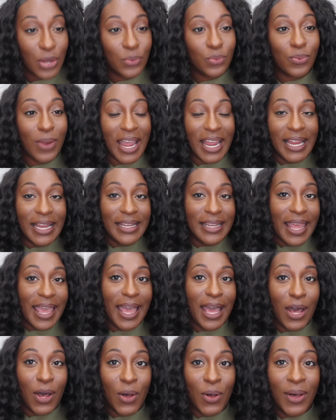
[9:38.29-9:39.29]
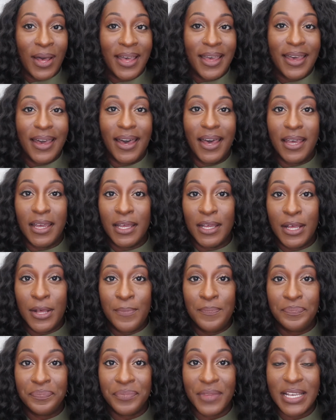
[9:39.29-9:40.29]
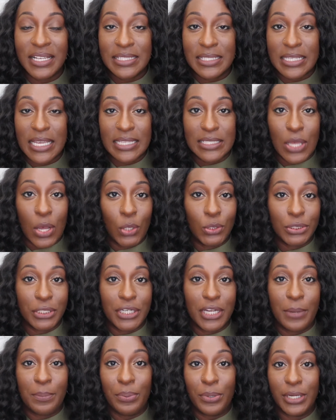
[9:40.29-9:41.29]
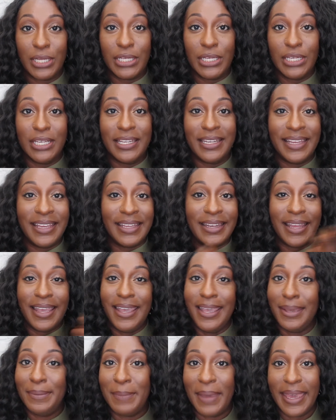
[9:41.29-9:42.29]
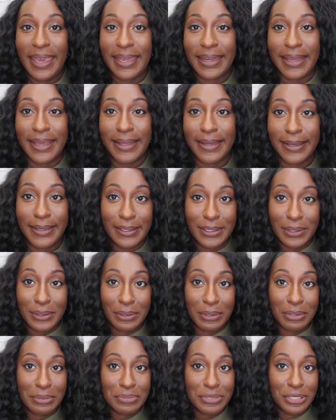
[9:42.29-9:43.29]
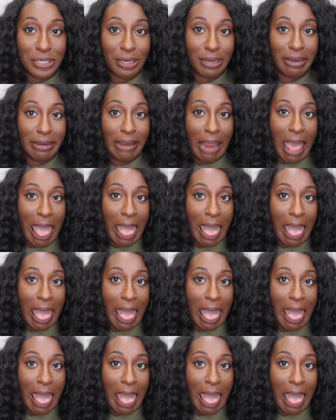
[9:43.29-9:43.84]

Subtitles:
Right now, it's holding up pretty good and I ain't mad at it. You know what I'm saying?